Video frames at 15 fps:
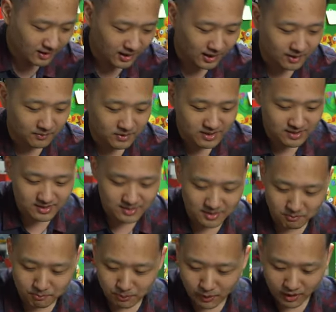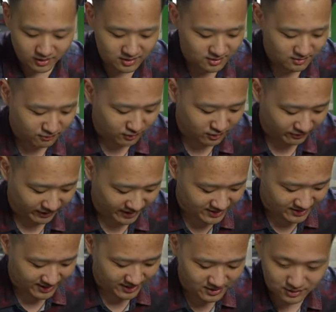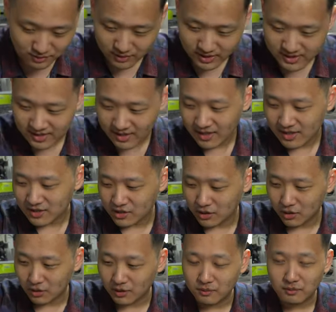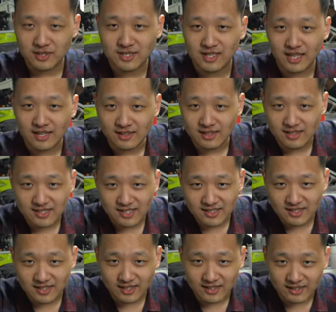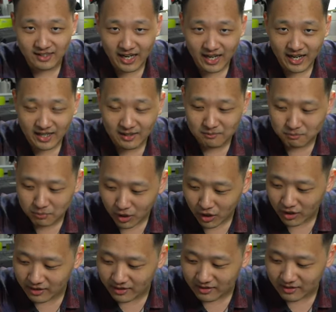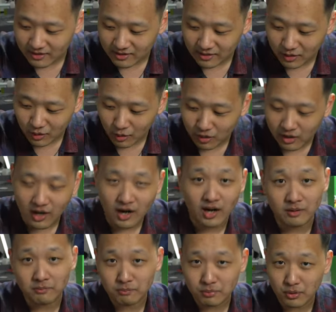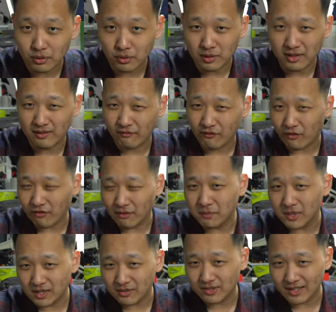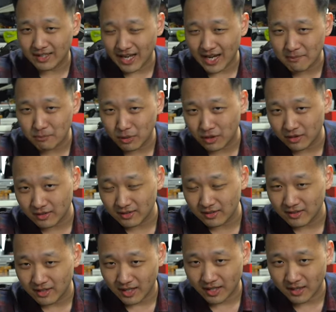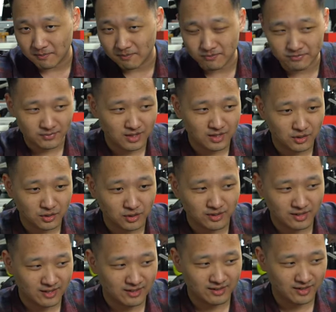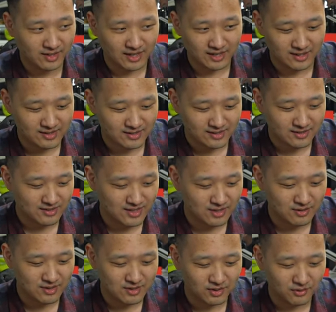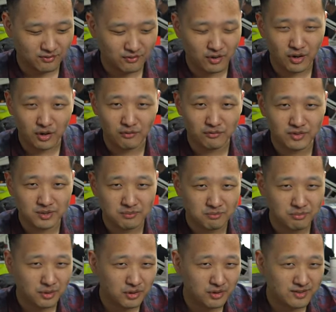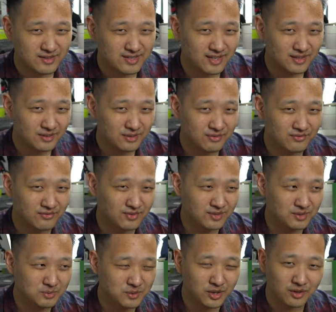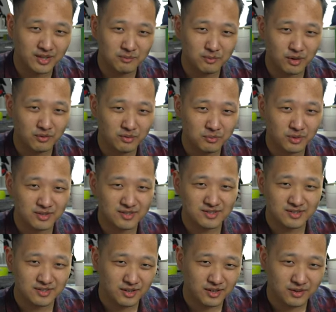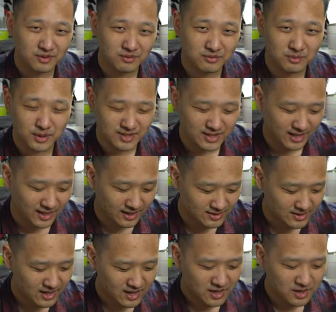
Um, this is the box full of accessories. So once again, this is the Ninebot Go-Kart Pro. And if you're familiar with the Ninebot um, you know, they're, they're like this series of hoverboards. I don't know if you call them hoverboards. You still call them hoverboards, I guess.